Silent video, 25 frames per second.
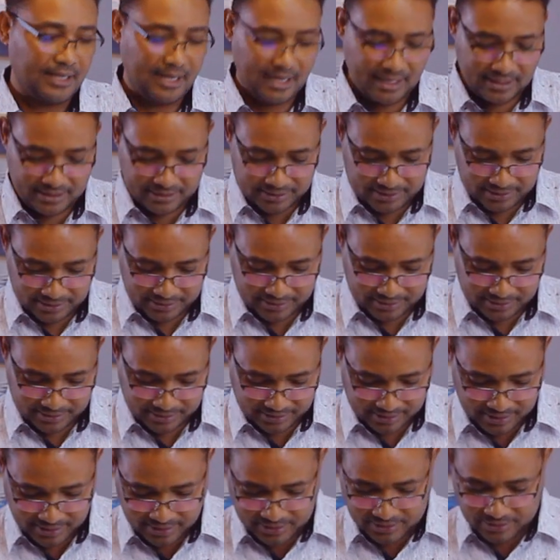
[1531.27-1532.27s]

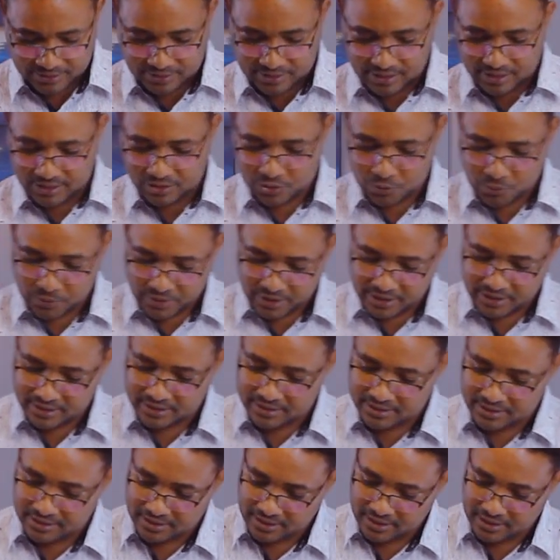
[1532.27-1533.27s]
as we
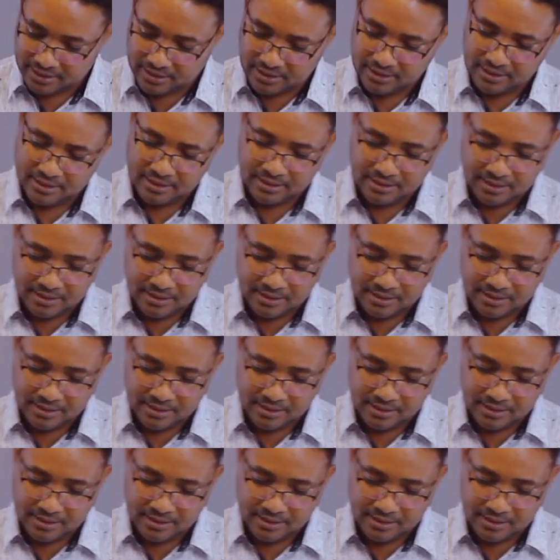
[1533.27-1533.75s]
can see,